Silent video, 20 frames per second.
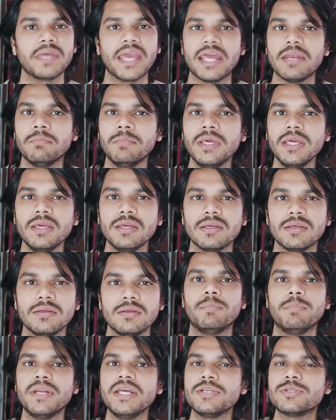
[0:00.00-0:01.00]
can be
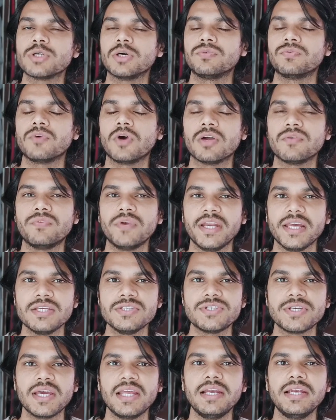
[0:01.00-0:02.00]
breach of
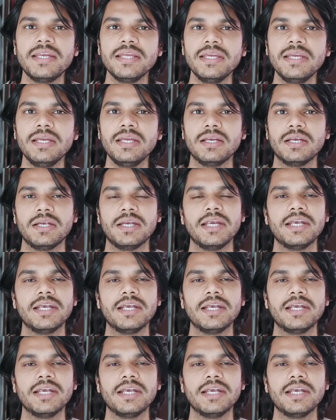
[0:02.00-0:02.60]
confidentiality,